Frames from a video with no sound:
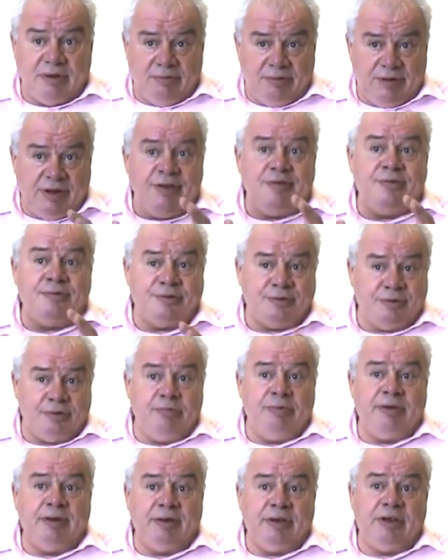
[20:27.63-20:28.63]
I mean, these were
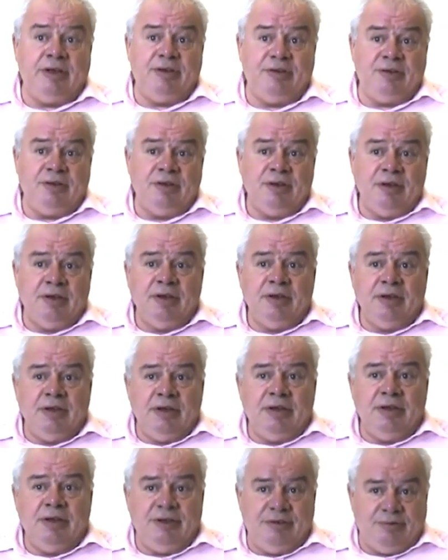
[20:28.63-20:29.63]
tall buildings.
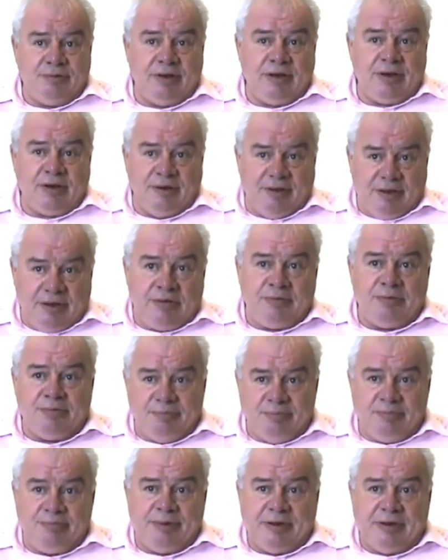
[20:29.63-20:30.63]
These were iconic
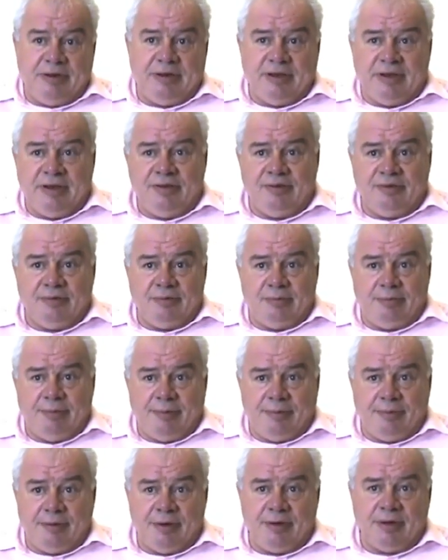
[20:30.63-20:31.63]
buildings that would be
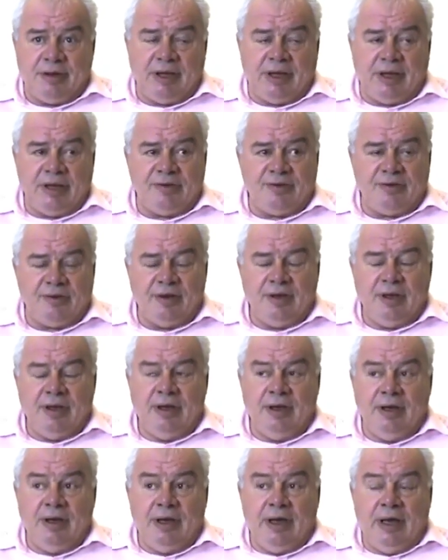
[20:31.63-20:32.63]
world class,
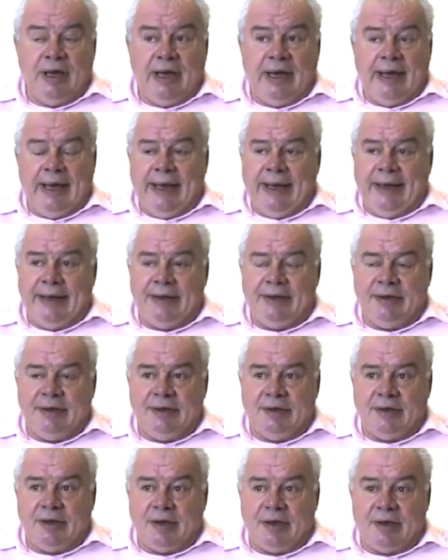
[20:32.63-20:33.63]

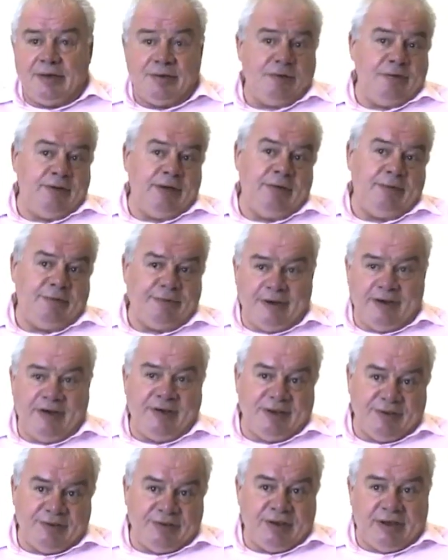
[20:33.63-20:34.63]
and I thought they were
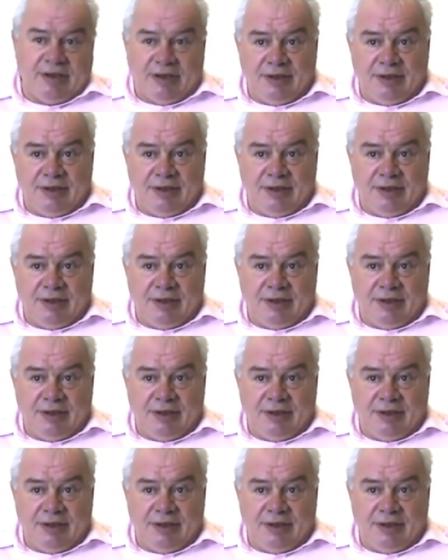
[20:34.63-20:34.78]
fantastic.